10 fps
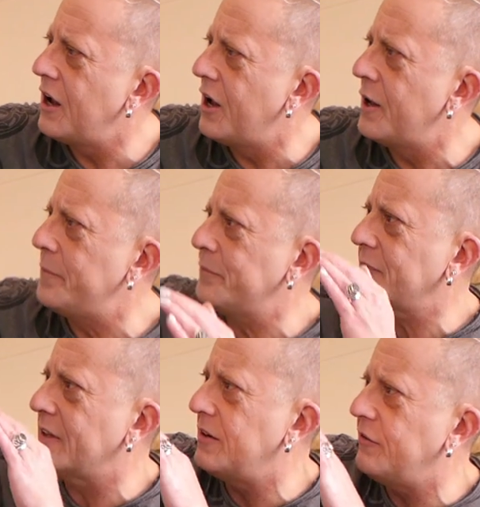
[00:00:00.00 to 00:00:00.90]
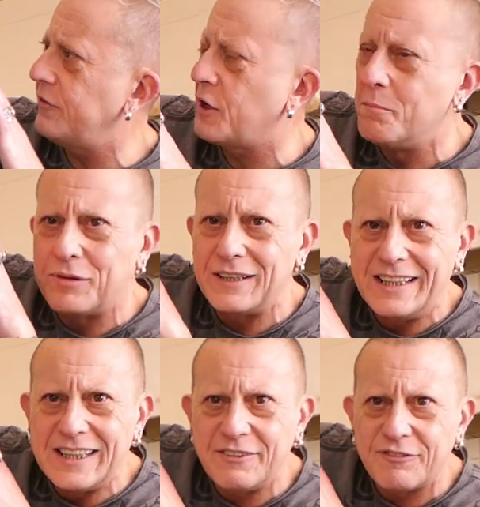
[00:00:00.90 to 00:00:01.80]
a
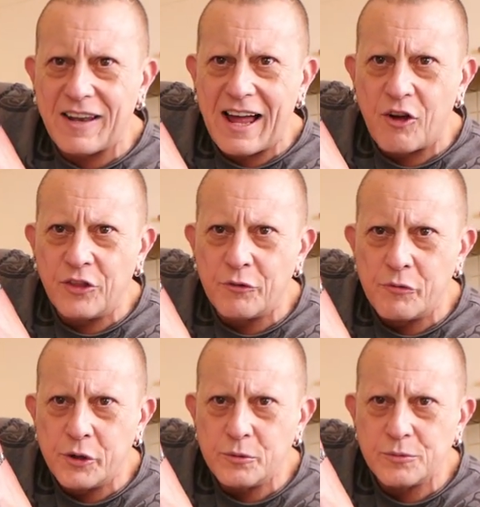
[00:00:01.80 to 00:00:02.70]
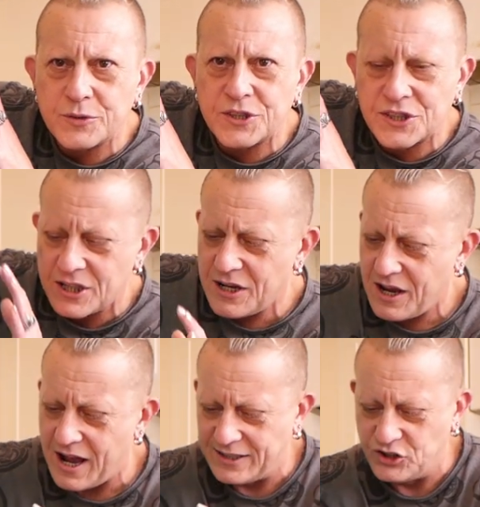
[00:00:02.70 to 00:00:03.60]
completely flat on the roots
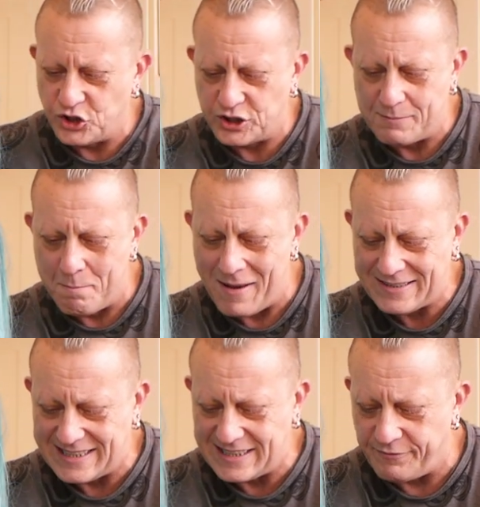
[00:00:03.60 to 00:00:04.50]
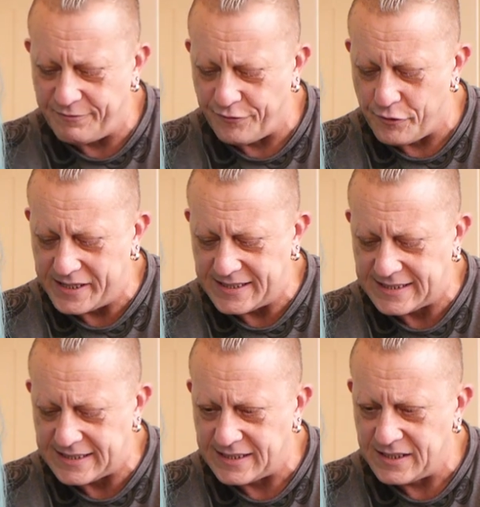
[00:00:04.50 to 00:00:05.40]
and just masses of
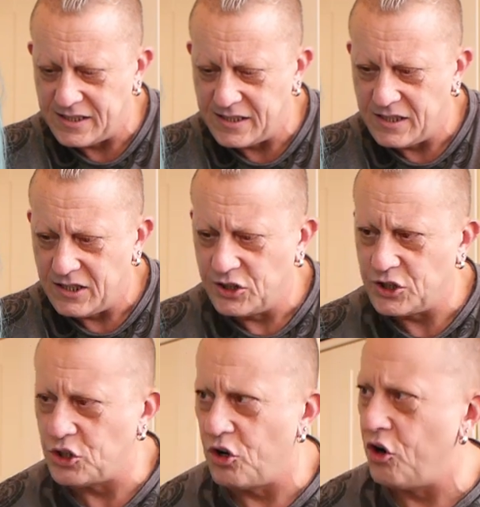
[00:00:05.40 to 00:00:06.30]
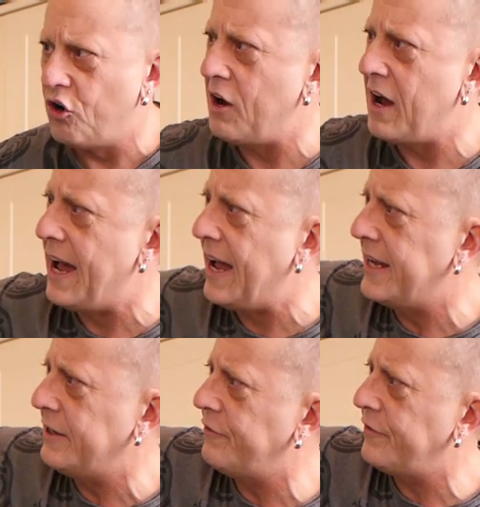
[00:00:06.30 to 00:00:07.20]
frizz. So
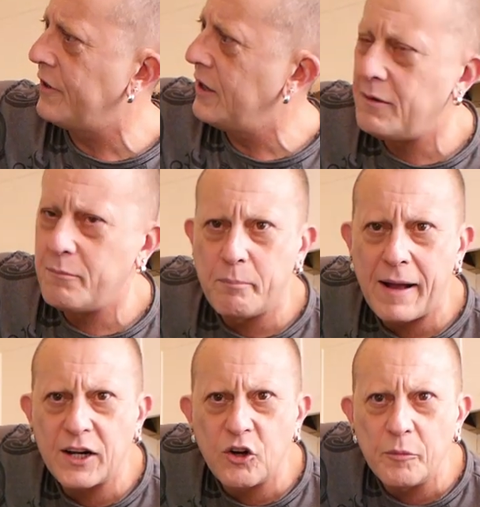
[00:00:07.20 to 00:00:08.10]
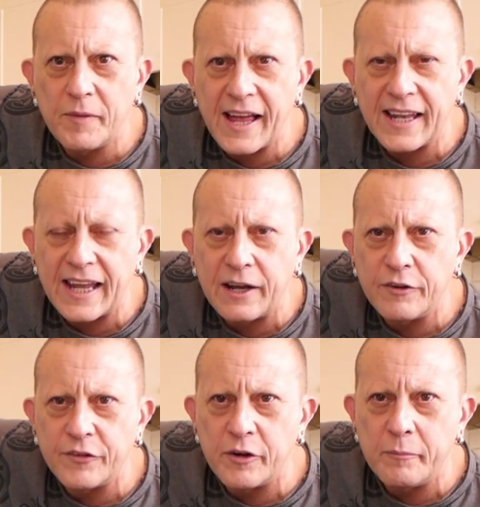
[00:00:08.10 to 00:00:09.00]
I've backcombed the hell out
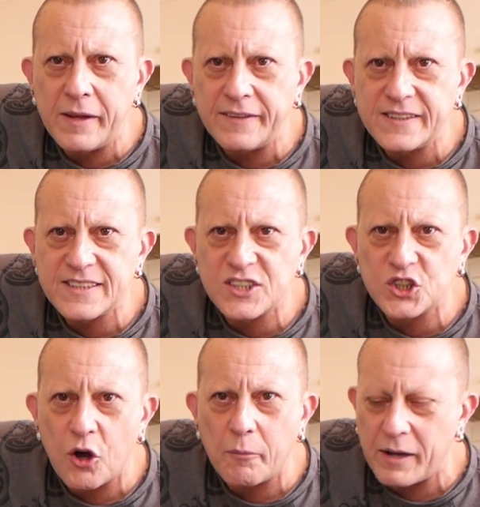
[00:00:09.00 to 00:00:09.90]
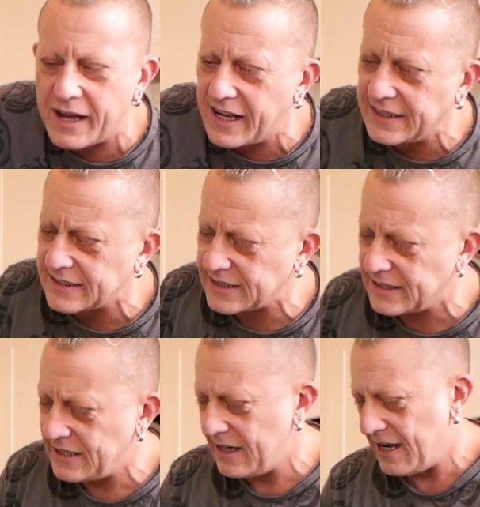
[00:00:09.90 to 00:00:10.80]
of her and made this top part.
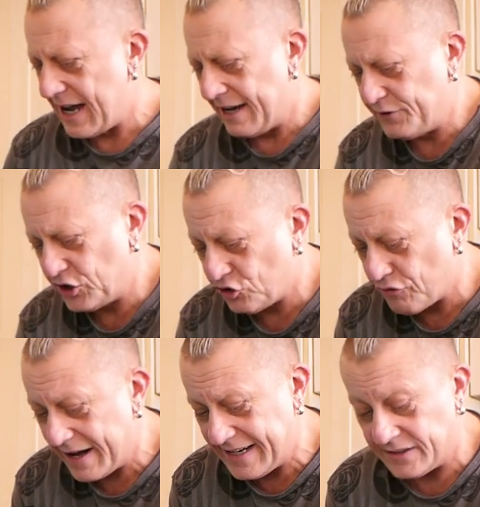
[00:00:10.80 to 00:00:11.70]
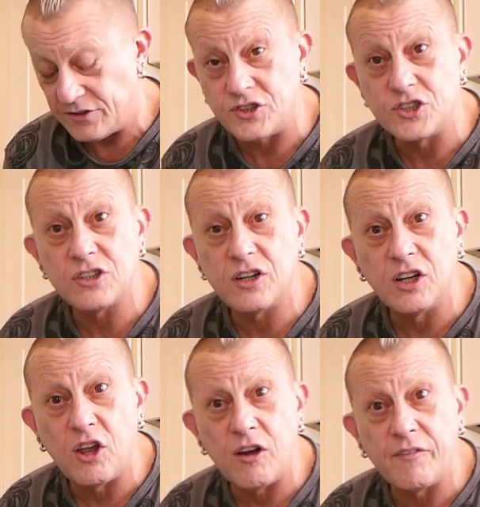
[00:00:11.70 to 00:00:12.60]
I've straightened a
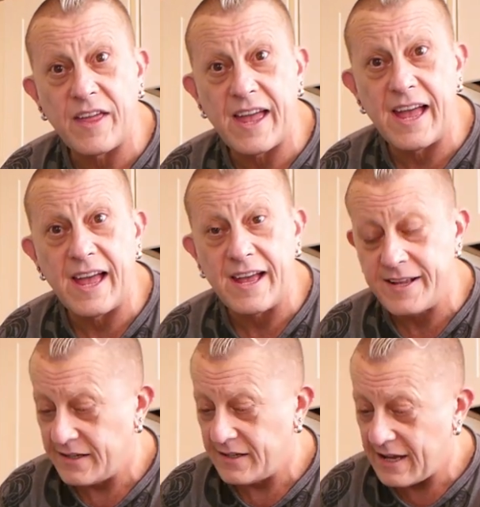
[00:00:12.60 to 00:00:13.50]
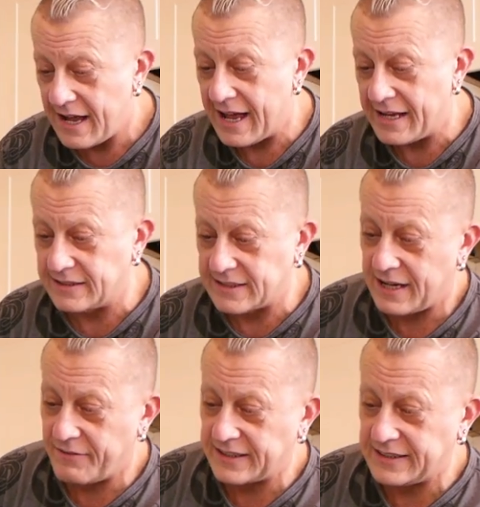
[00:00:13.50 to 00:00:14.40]
lot of the hair and
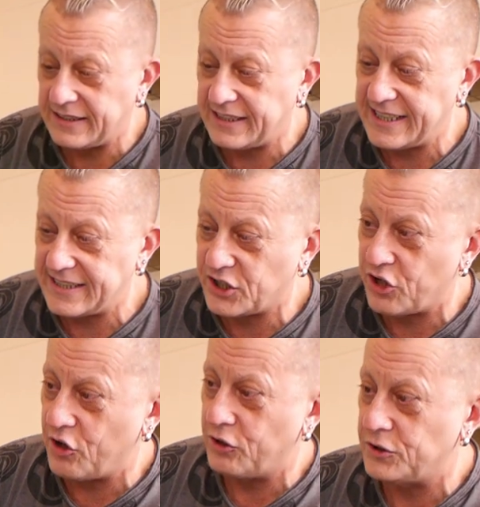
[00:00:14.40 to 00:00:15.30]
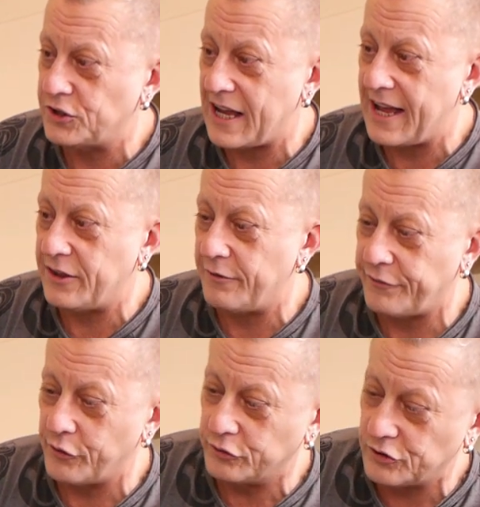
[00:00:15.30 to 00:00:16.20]
I've added these curls at the
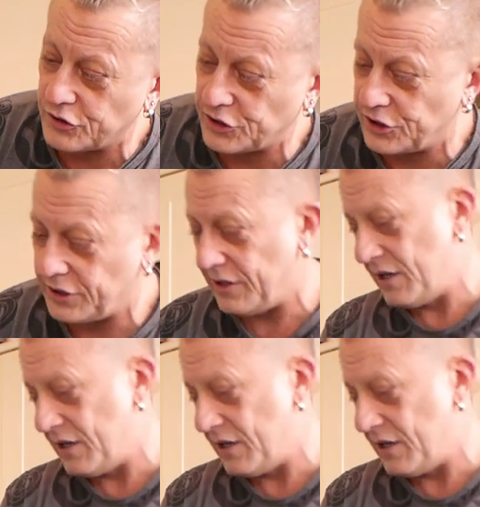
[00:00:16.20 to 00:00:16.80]
front.